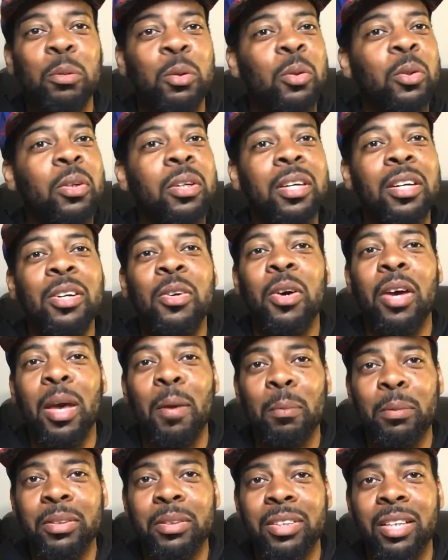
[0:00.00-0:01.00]
You can get it on
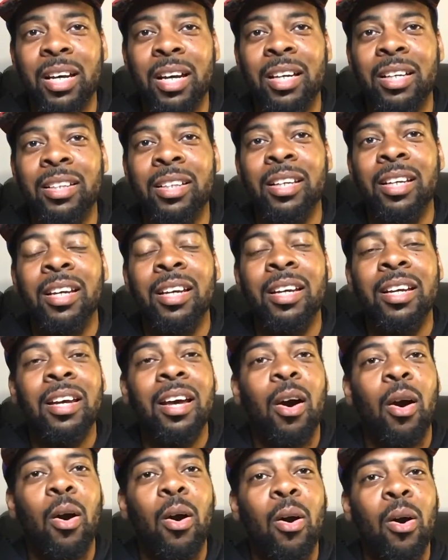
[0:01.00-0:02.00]
Amazon
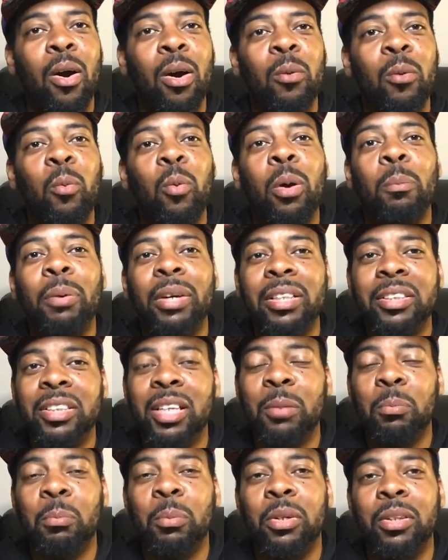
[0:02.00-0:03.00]
or
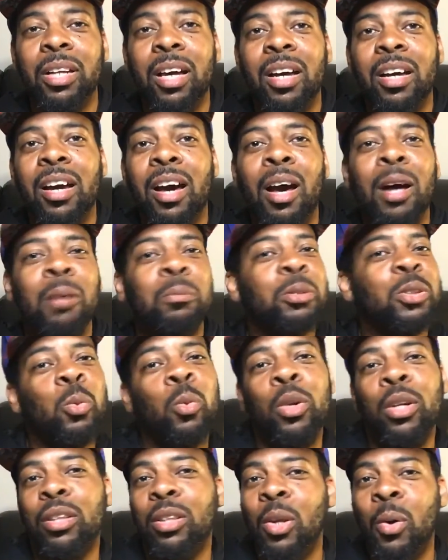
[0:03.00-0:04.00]
onepaycheckbook.com. Just
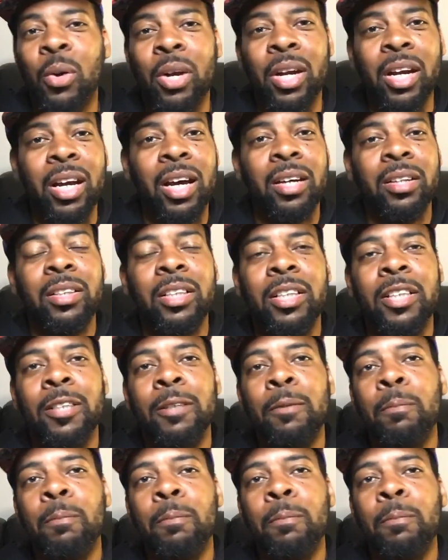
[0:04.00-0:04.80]
want to throw that out there.